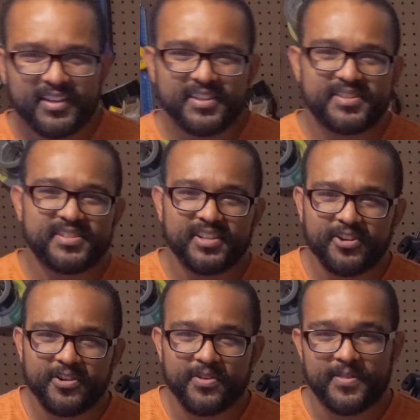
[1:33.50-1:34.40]

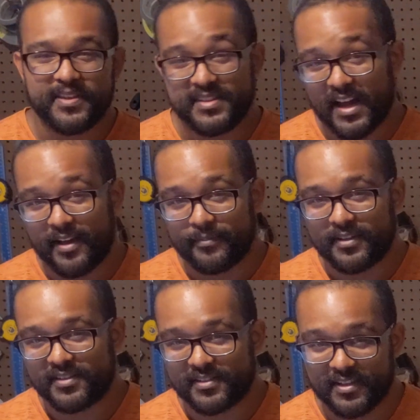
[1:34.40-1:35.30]
Consider the
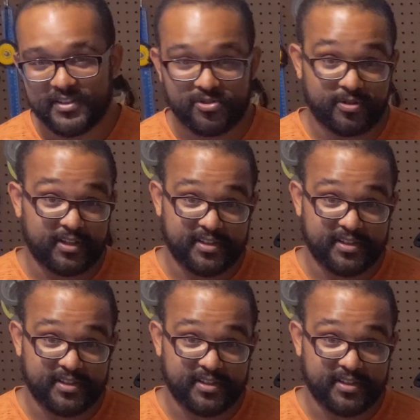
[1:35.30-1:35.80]
Diamond Desert